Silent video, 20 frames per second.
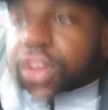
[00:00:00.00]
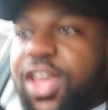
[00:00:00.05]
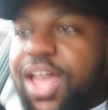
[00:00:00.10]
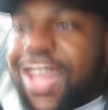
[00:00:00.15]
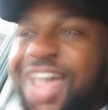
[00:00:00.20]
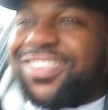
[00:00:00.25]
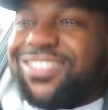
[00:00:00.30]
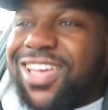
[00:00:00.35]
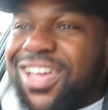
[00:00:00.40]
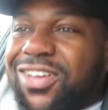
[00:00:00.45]

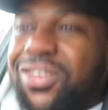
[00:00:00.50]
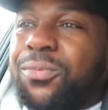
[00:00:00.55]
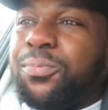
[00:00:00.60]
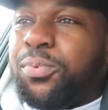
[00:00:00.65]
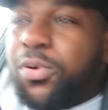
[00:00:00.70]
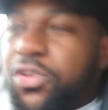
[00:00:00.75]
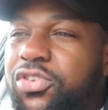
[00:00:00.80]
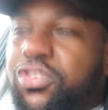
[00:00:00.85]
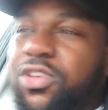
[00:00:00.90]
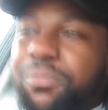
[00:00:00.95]
as I could
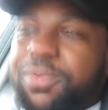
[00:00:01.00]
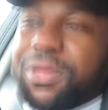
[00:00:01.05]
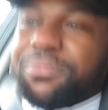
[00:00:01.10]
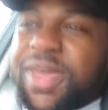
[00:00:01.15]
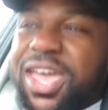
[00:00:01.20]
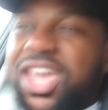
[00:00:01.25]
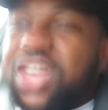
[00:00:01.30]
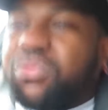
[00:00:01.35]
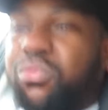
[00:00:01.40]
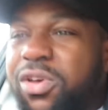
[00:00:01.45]
possibly
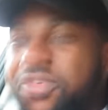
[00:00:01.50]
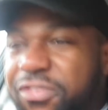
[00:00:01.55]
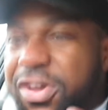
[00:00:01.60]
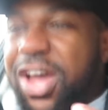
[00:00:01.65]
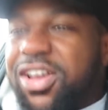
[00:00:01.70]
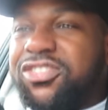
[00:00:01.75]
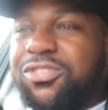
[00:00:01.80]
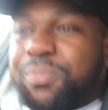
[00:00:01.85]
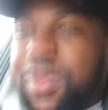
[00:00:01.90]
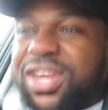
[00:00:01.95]
make it
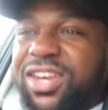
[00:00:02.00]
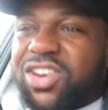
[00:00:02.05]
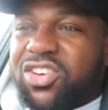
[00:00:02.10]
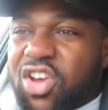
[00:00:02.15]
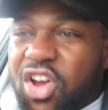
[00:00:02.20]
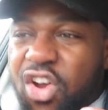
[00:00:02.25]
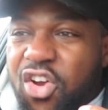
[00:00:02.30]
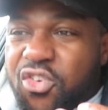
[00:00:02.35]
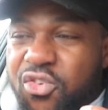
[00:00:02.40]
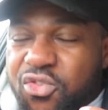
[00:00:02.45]
without spending
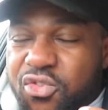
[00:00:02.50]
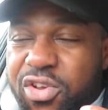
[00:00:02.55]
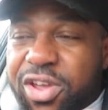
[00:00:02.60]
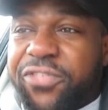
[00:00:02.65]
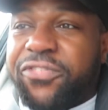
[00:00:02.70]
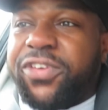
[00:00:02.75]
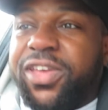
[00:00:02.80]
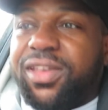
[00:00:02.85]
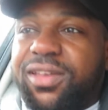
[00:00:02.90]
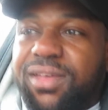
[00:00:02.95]

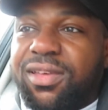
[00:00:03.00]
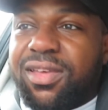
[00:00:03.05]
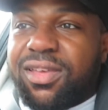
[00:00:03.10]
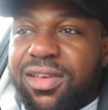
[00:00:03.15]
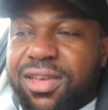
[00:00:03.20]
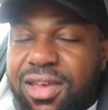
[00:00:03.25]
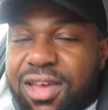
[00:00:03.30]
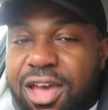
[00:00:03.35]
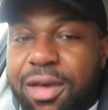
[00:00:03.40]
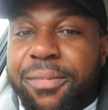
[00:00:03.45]
horrific
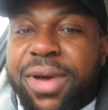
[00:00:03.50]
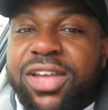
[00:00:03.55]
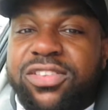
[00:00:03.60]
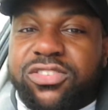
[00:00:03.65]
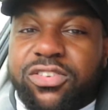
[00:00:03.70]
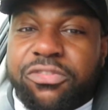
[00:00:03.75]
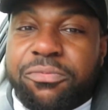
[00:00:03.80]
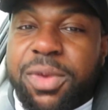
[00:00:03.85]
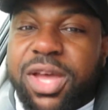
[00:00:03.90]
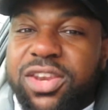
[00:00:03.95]

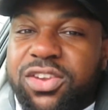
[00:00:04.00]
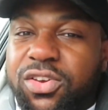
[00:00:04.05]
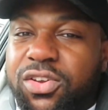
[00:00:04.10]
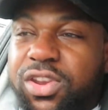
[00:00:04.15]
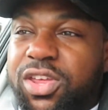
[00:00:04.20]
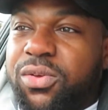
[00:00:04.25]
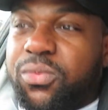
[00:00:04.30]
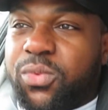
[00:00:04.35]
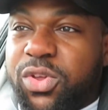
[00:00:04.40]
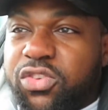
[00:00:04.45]
amounts of money
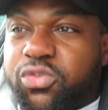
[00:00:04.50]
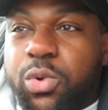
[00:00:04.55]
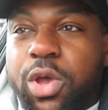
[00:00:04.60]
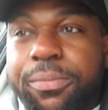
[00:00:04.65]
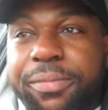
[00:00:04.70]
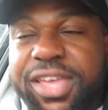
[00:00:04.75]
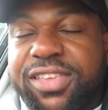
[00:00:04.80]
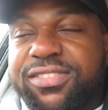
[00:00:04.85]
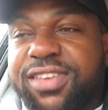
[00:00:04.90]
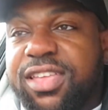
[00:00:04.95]
on it, which
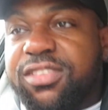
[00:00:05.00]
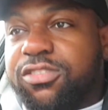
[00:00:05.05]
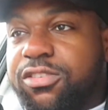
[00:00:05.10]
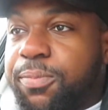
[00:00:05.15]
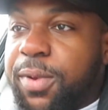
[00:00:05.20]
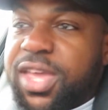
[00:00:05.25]
won't make sense.